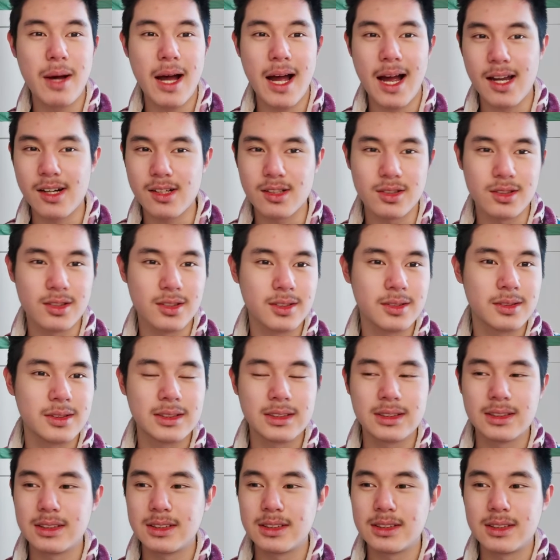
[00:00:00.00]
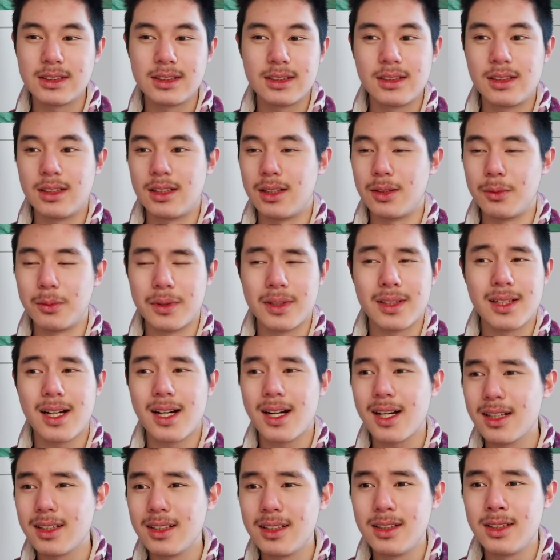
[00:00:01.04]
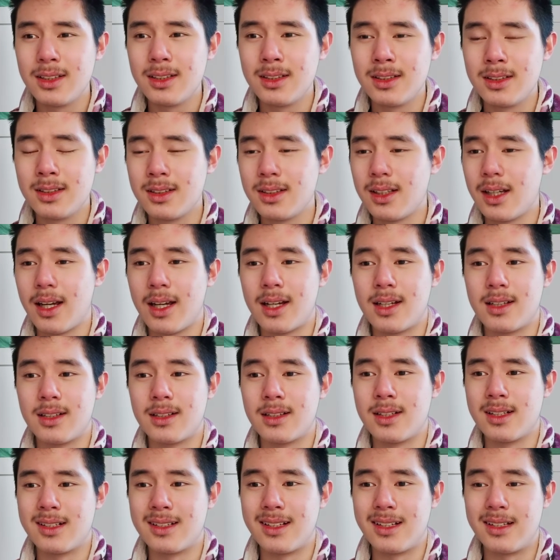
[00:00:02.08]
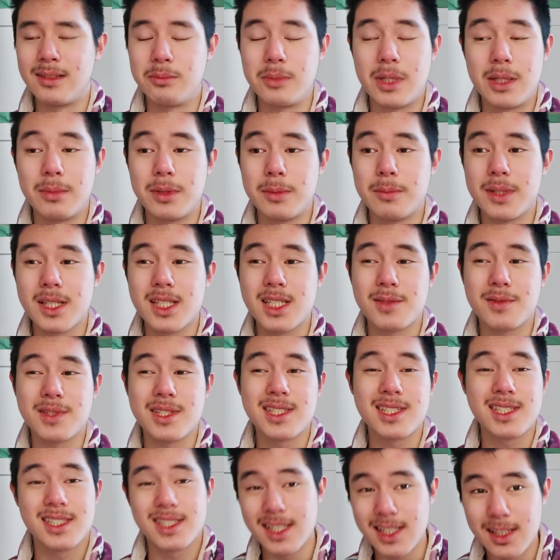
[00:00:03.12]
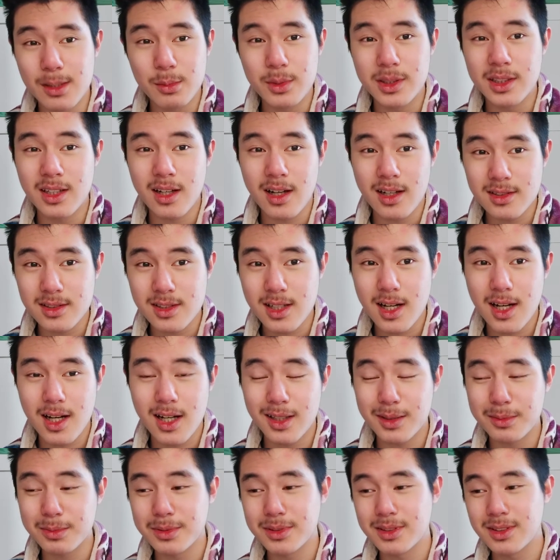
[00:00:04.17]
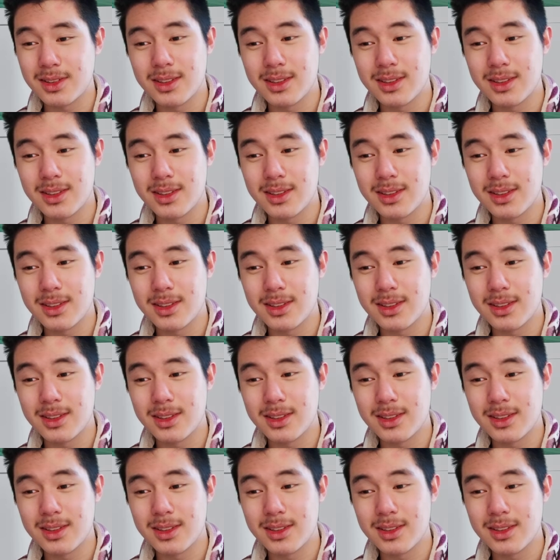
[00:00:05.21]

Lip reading: batter with honey and maybe bits of cinnamon on top.